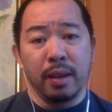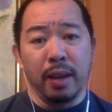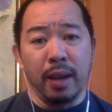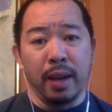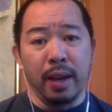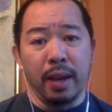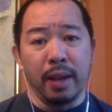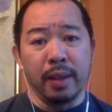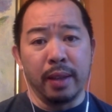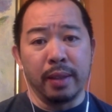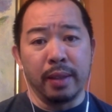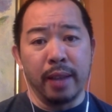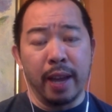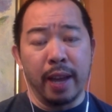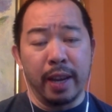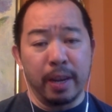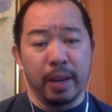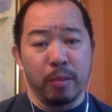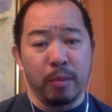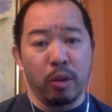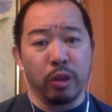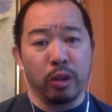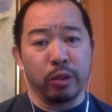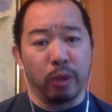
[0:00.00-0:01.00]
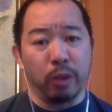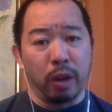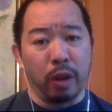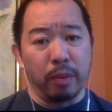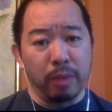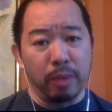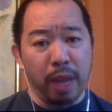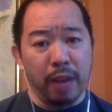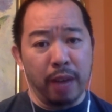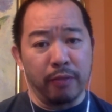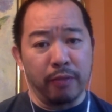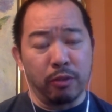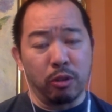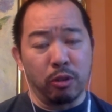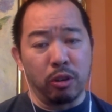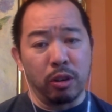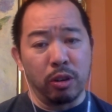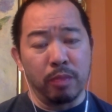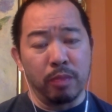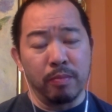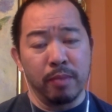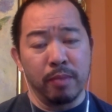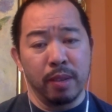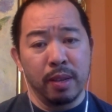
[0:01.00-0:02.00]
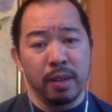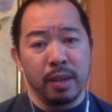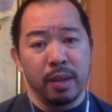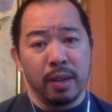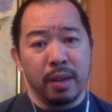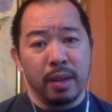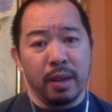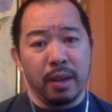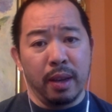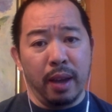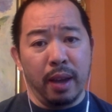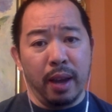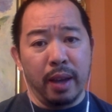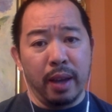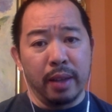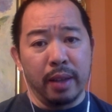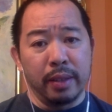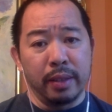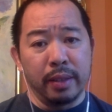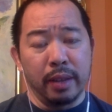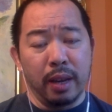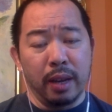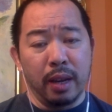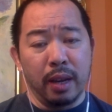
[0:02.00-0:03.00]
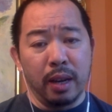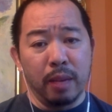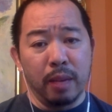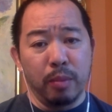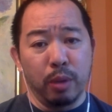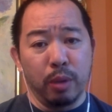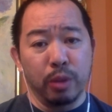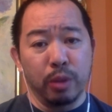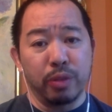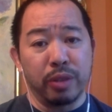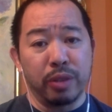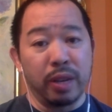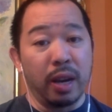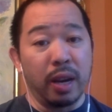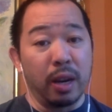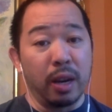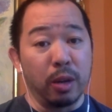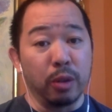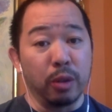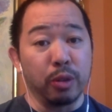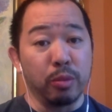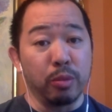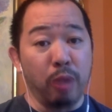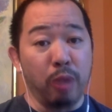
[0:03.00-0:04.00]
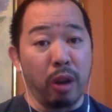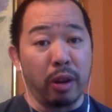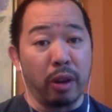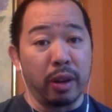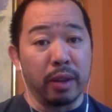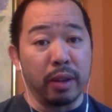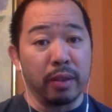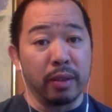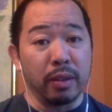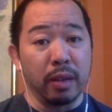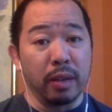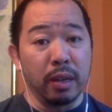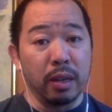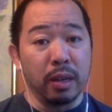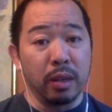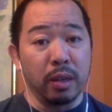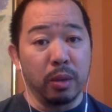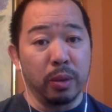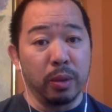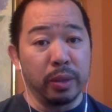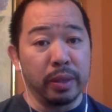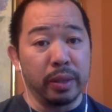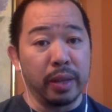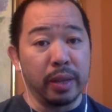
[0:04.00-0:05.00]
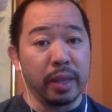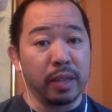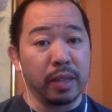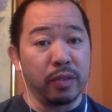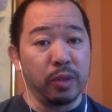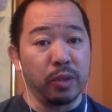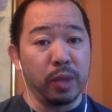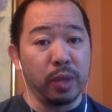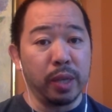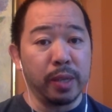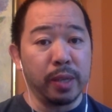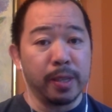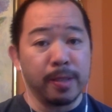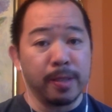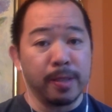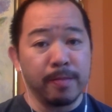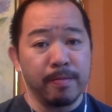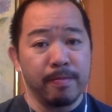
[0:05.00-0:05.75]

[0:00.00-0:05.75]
and adding more to our platform and bolstering our go-to-market over the next few years.